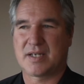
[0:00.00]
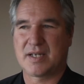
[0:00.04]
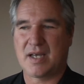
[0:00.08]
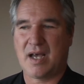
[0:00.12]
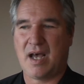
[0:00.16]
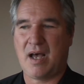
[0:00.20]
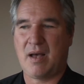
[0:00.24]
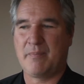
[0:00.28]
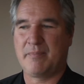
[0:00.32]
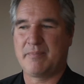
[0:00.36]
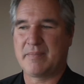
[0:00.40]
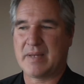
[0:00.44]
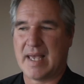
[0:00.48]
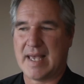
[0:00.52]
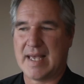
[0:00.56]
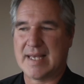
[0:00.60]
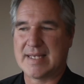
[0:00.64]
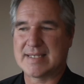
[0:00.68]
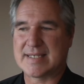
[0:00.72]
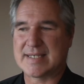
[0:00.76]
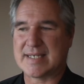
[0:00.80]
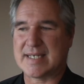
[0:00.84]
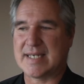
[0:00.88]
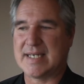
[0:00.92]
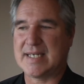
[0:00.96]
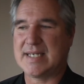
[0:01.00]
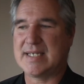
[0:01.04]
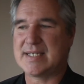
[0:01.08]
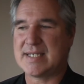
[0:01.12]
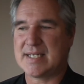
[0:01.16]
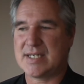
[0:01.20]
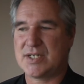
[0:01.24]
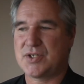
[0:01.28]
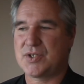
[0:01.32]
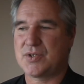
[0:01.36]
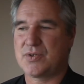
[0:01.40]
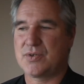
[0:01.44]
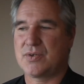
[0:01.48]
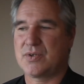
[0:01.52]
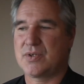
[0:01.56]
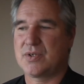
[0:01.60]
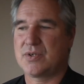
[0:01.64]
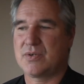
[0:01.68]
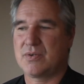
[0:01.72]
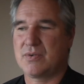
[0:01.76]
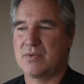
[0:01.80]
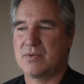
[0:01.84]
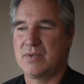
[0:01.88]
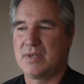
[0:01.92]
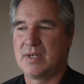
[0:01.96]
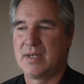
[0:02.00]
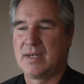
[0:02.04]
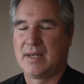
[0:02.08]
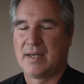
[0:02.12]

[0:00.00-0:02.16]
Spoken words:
come as easy to you